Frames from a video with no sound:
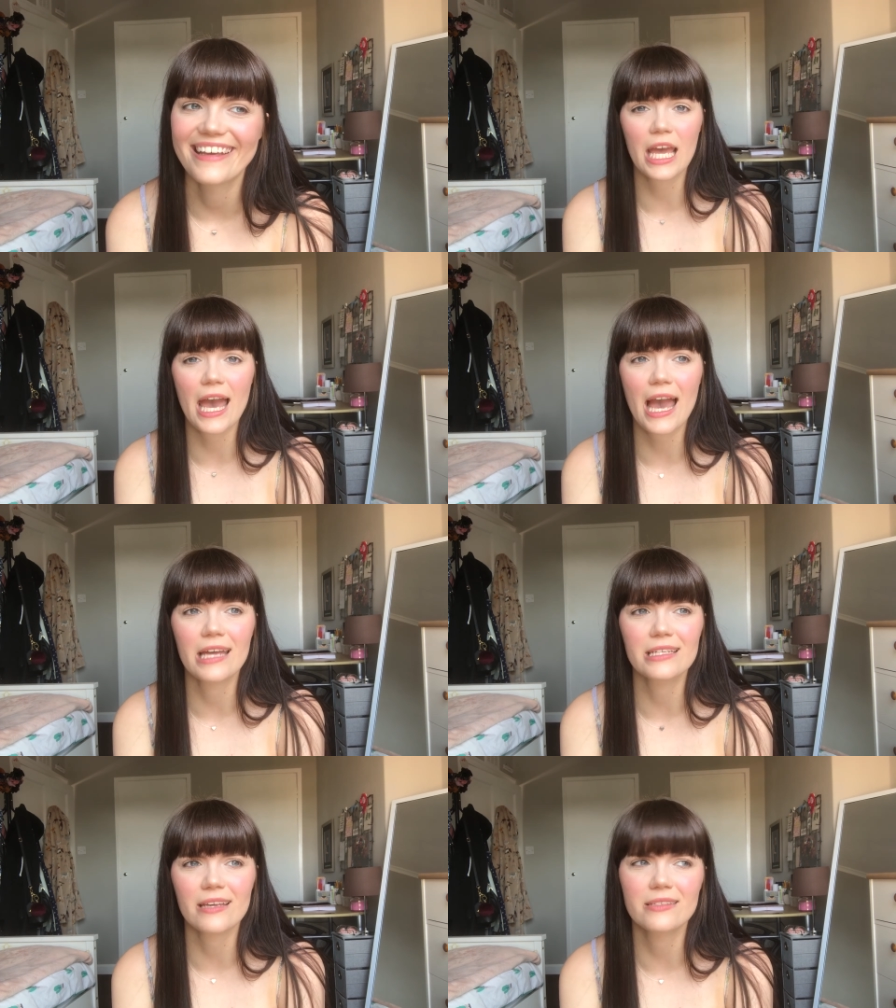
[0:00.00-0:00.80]

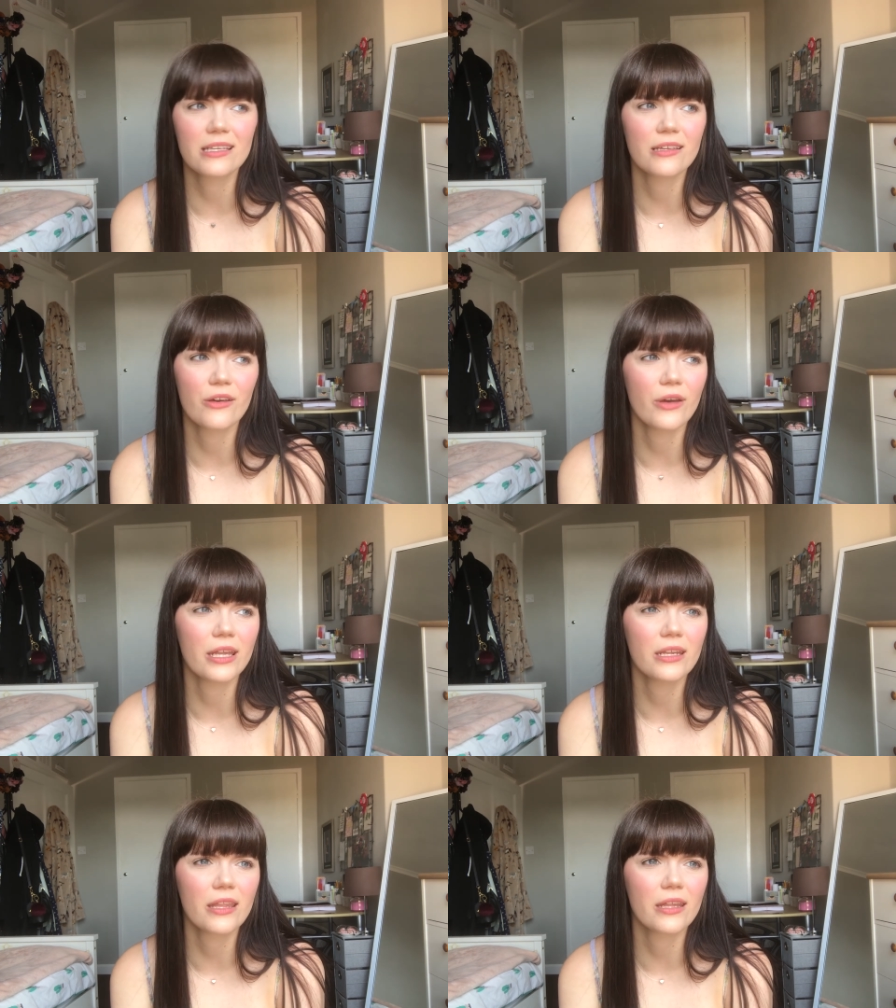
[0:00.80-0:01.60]
And I'll see you
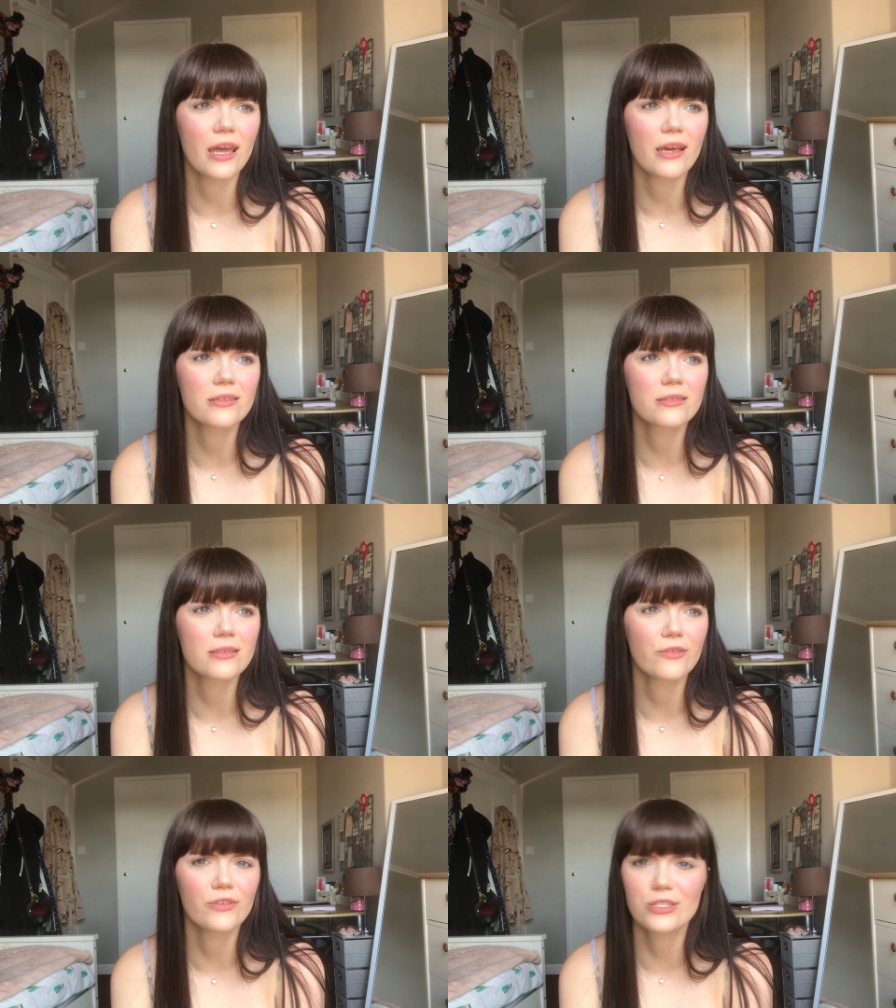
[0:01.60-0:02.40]
in the
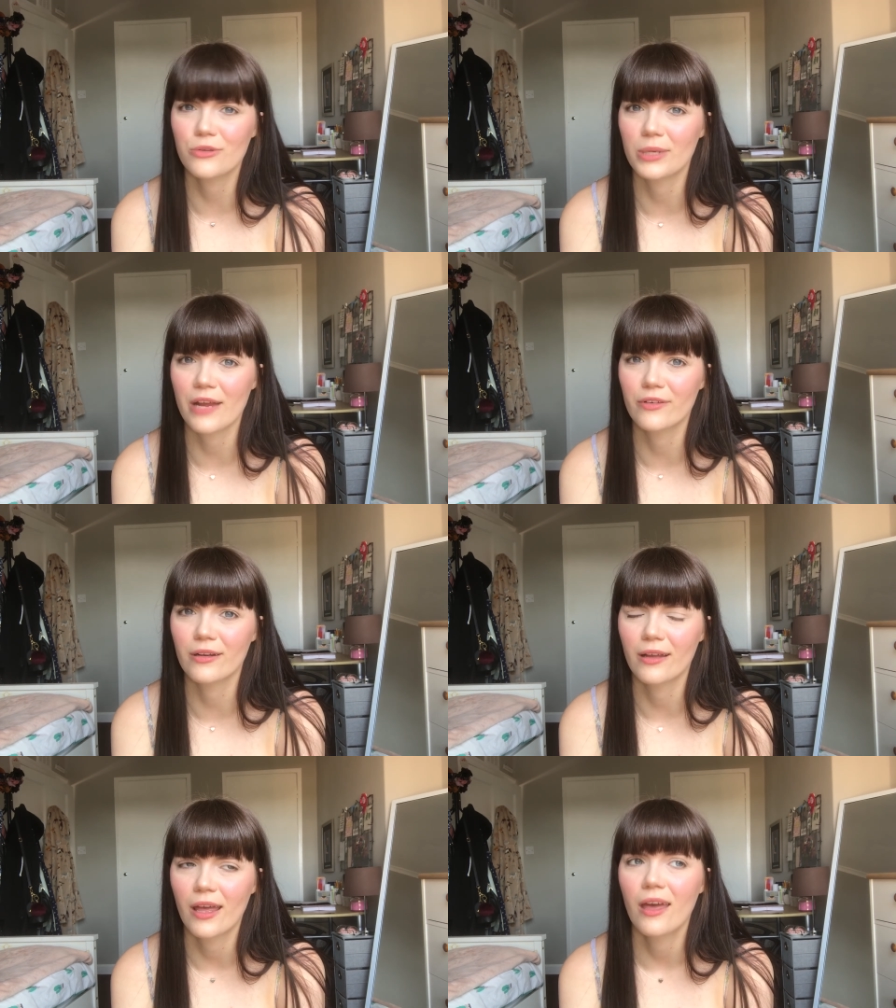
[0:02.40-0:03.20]
next video,
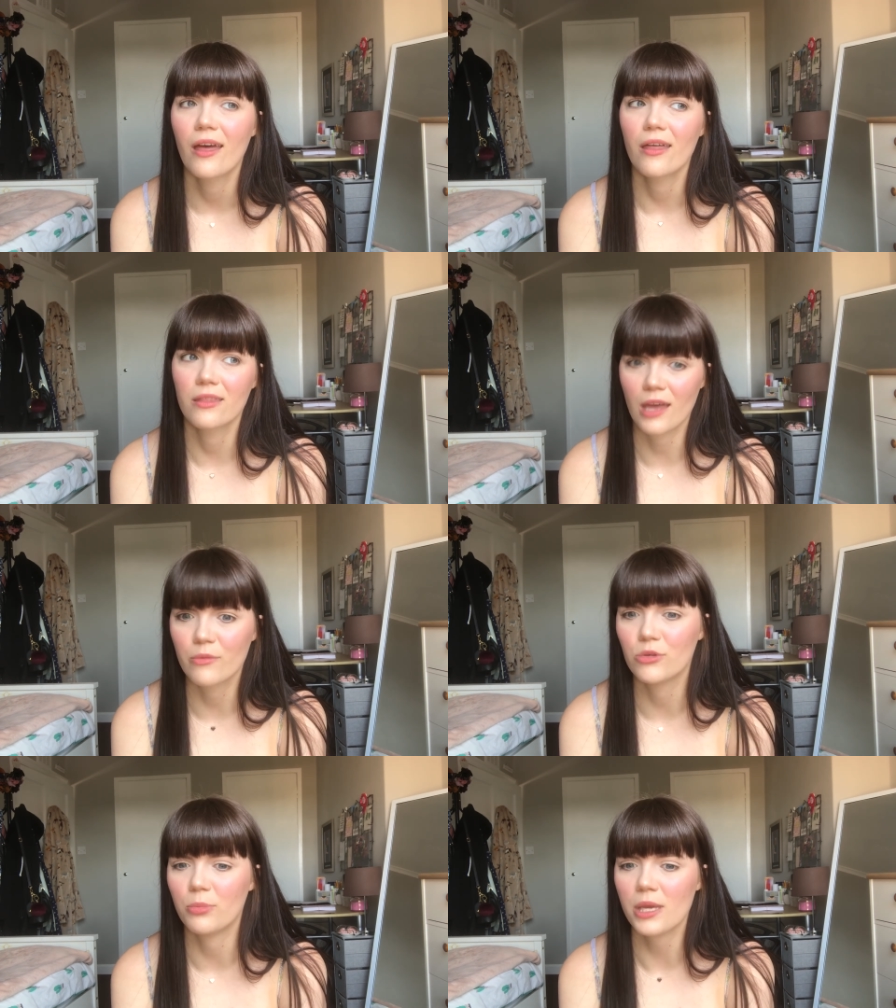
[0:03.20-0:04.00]
whenever
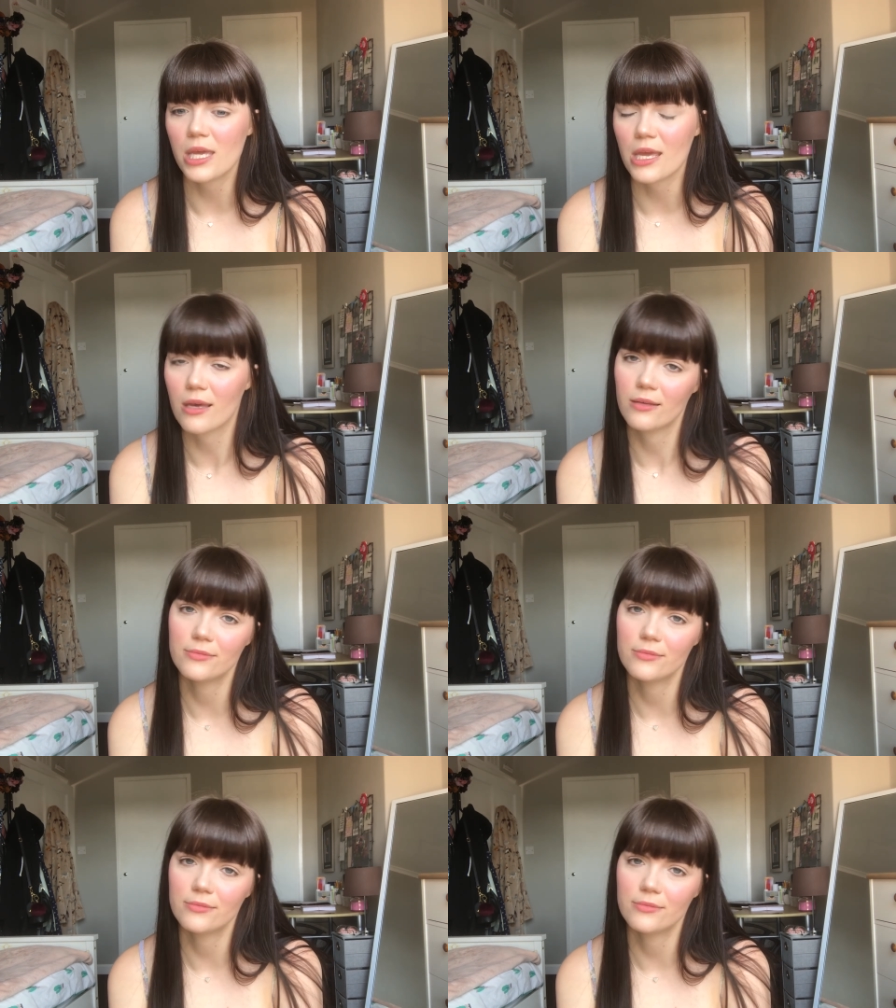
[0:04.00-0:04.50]
that will be.